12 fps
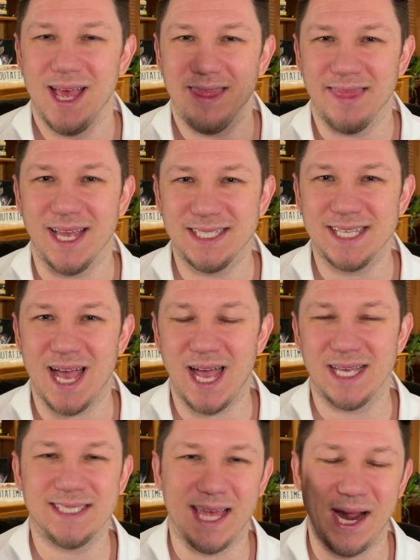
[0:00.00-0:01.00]
Thanks,
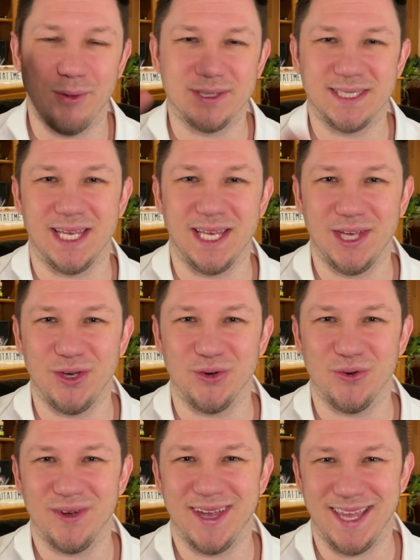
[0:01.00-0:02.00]
guys, and I will see
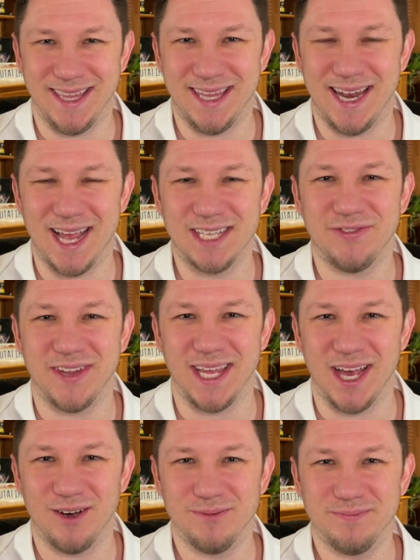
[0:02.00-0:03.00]
you in the next
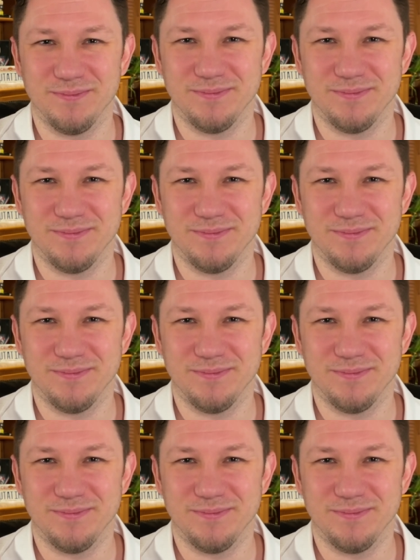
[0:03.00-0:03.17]
video.